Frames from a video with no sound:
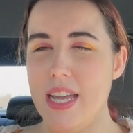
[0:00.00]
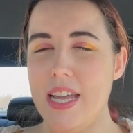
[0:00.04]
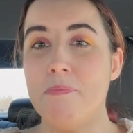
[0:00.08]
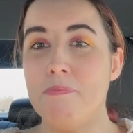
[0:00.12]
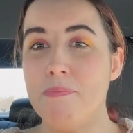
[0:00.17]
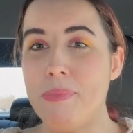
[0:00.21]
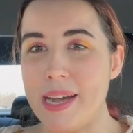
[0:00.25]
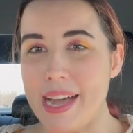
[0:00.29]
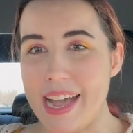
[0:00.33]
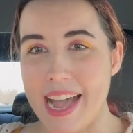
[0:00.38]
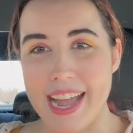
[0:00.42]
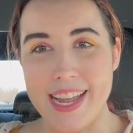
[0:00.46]

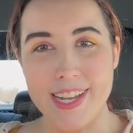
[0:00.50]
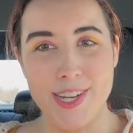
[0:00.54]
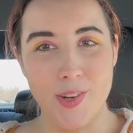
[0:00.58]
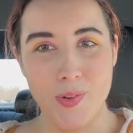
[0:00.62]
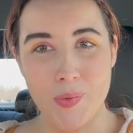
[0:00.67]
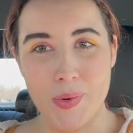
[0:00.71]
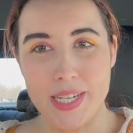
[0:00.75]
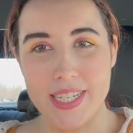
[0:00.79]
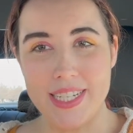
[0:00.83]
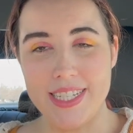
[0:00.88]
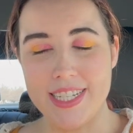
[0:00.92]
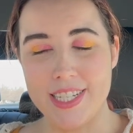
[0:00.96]
But I don't
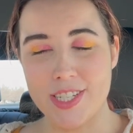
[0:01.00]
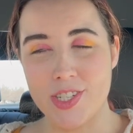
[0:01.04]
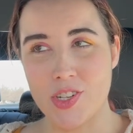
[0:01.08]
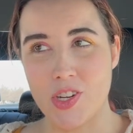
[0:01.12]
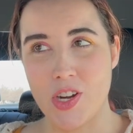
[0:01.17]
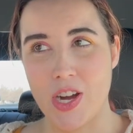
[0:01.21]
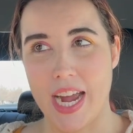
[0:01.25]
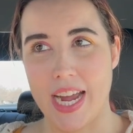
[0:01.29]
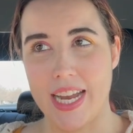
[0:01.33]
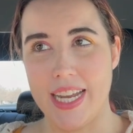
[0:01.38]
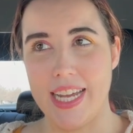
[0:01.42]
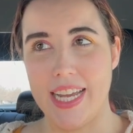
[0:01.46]
want to
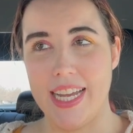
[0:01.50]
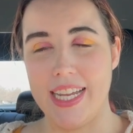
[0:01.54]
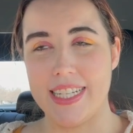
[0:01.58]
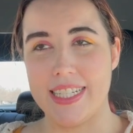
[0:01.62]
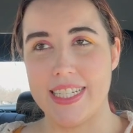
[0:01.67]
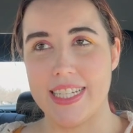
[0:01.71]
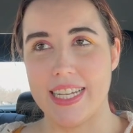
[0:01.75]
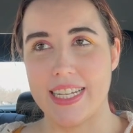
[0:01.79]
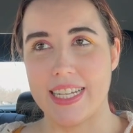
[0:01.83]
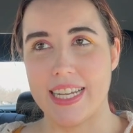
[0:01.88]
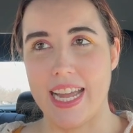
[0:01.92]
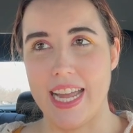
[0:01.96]

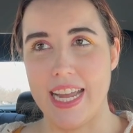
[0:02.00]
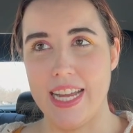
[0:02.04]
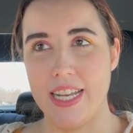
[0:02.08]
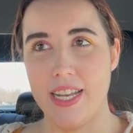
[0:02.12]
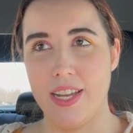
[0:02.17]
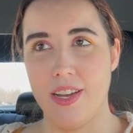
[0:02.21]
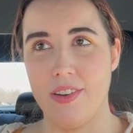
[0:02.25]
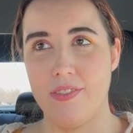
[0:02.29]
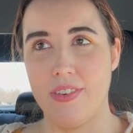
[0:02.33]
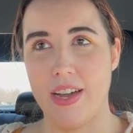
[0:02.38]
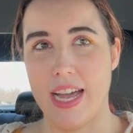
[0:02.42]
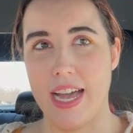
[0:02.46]
discredit kind
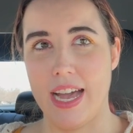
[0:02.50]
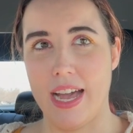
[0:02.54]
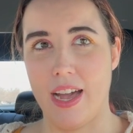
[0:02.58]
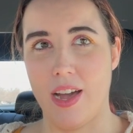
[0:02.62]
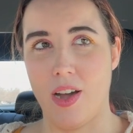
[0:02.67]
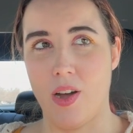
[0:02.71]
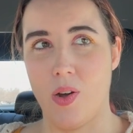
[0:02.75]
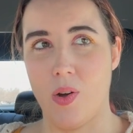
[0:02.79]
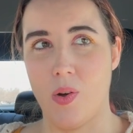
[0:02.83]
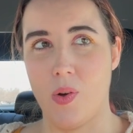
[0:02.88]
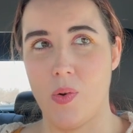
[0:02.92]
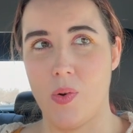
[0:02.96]
of
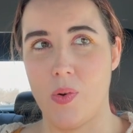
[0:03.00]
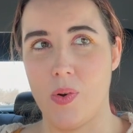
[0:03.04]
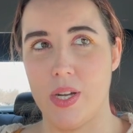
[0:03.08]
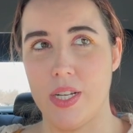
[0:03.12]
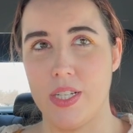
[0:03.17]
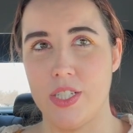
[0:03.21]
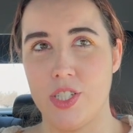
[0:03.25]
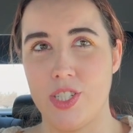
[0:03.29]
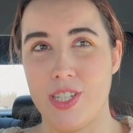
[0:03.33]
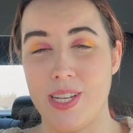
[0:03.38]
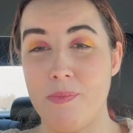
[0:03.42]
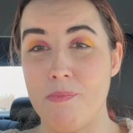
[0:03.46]
how
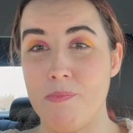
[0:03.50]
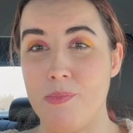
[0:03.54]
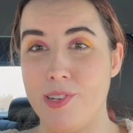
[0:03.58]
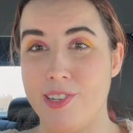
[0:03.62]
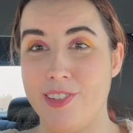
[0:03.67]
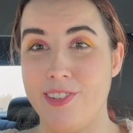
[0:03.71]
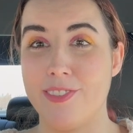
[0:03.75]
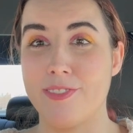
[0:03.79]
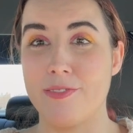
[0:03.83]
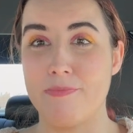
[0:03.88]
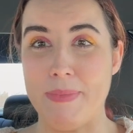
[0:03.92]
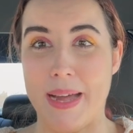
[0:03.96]
she
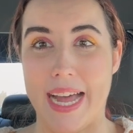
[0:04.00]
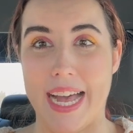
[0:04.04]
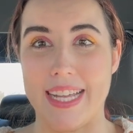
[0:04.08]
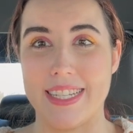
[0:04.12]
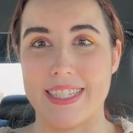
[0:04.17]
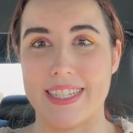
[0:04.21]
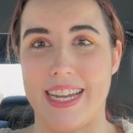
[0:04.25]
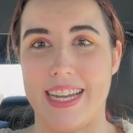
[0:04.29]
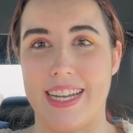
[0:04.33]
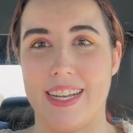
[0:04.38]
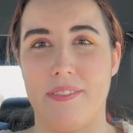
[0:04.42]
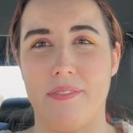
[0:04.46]
moved
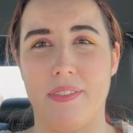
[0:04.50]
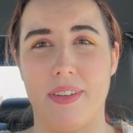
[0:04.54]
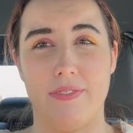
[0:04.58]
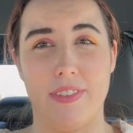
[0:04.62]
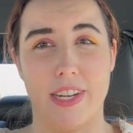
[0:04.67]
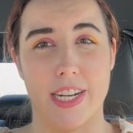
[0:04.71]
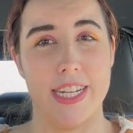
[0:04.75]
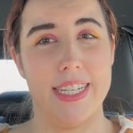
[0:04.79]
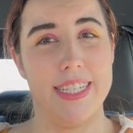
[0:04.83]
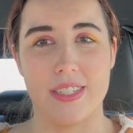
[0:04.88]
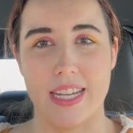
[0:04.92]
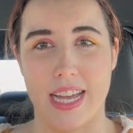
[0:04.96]
past kind of a
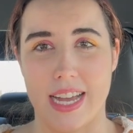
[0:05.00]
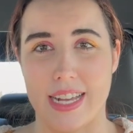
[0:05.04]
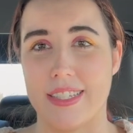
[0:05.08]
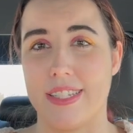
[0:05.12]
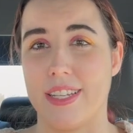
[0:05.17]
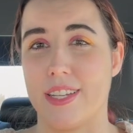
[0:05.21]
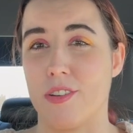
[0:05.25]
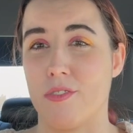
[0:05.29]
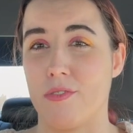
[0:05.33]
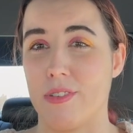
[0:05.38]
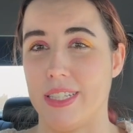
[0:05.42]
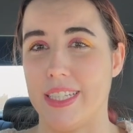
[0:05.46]
very
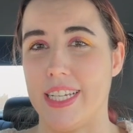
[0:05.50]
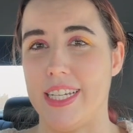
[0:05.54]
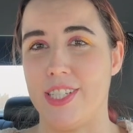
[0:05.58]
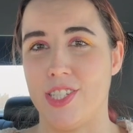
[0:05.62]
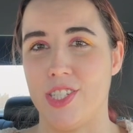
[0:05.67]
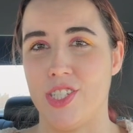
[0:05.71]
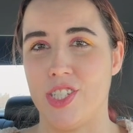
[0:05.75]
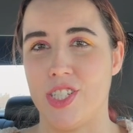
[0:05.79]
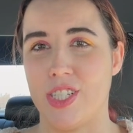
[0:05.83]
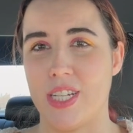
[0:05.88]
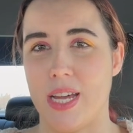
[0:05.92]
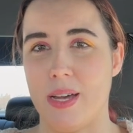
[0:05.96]
toxic
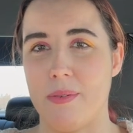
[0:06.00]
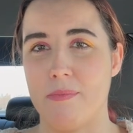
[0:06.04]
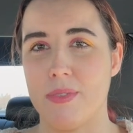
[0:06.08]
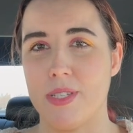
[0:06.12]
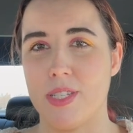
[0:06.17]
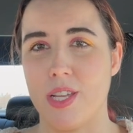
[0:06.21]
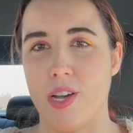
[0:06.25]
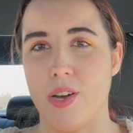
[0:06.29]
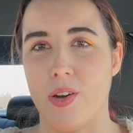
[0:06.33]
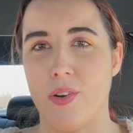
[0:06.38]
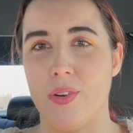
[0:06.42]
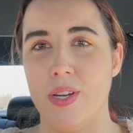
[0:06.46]
relationship.
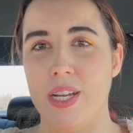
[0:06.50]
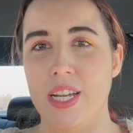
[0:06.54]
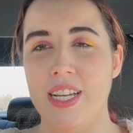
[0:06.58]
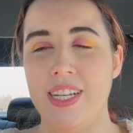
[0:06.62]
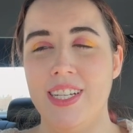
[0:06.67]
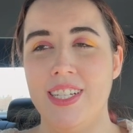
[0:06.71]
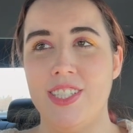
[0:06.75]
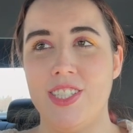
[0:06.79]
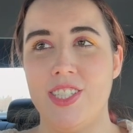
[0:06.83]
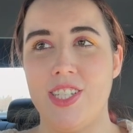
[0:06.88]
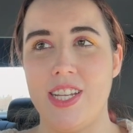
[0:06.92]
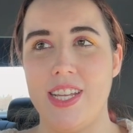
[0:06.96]
So
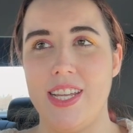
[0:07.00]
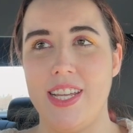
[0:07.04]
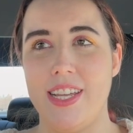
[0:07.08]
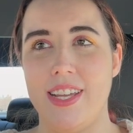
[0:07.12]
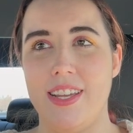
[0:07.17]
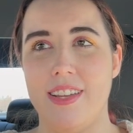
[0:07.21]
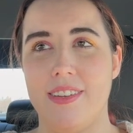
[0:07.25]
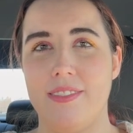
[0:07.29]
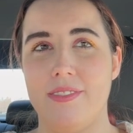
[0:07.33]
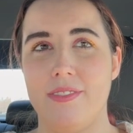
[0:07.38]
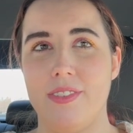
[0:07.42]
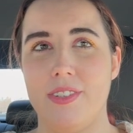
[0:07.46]

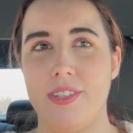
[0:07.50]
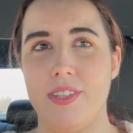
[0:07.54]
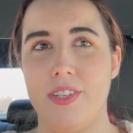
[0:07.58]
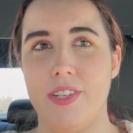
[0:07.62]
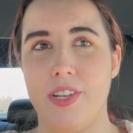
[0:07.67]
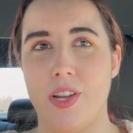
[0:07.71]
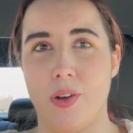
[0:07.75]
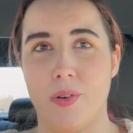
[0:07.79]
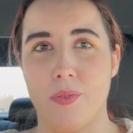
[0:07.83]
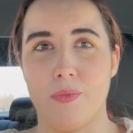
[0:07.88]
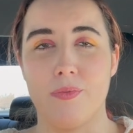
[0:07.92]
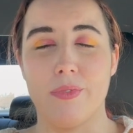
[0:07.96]
she, you
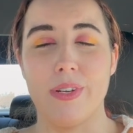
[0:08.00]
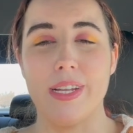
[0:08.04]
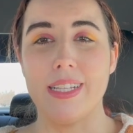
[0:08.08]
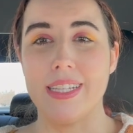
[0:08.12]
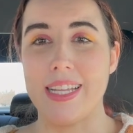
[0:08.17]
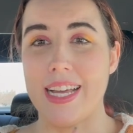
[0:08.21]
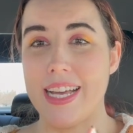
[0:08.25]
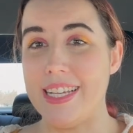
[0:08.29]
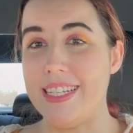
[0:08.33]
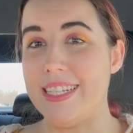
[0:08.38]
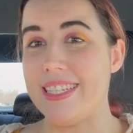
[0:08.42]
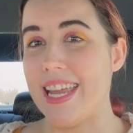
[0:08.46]
know,
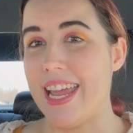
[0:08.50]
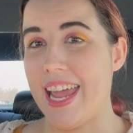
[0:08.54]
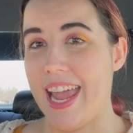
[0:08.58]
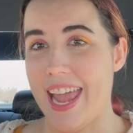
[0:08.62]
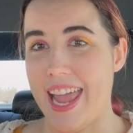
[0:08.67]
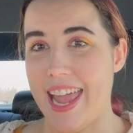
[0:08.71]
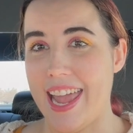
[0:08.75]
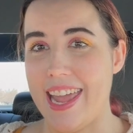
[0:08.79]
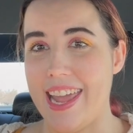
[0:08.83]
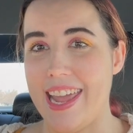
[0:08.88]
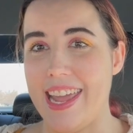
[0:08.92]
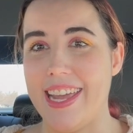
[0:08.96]
realized,
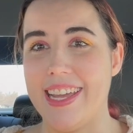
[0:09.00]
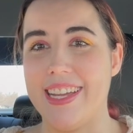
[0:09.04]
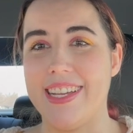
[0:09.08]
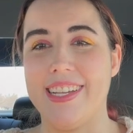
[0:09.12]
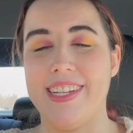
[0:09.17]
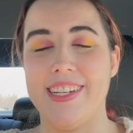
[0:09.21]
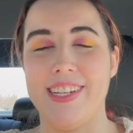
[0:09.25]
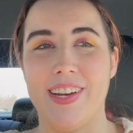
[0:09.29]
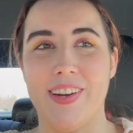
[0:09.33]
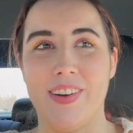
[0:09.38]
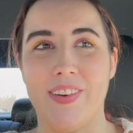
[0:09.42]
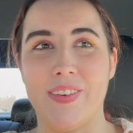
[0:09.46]
hey,
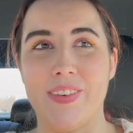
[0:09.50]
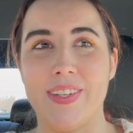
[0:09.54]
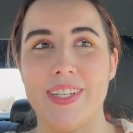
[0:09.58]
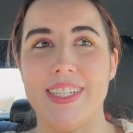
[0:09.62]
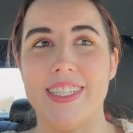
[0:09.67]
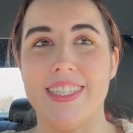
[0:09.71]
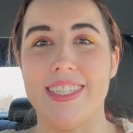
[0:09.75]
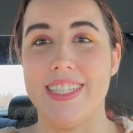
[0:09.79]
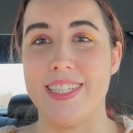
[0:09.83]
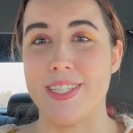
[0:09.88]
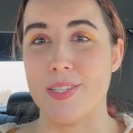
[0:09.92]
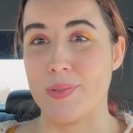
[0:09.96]
you know,
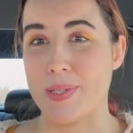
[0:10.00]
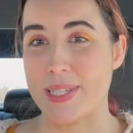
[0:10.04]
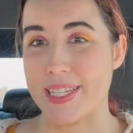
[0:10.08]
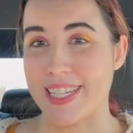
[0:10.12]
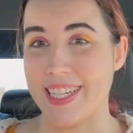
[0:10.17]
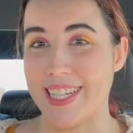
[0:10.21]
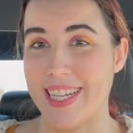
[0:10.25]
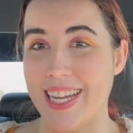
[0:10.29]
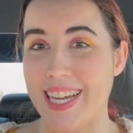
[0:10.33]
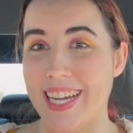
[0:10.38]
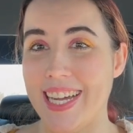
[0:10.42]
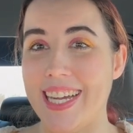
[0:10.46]
this
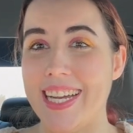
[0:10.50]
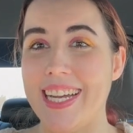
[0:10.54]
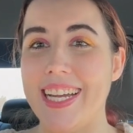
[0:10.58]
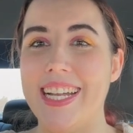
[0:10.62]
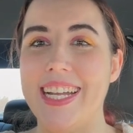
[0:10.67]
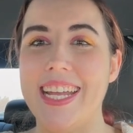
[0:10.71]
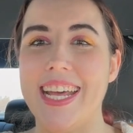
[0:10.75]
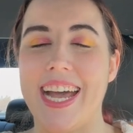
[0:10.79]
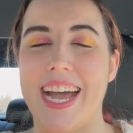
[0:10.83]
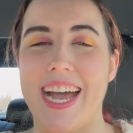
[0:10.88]
wasn't good.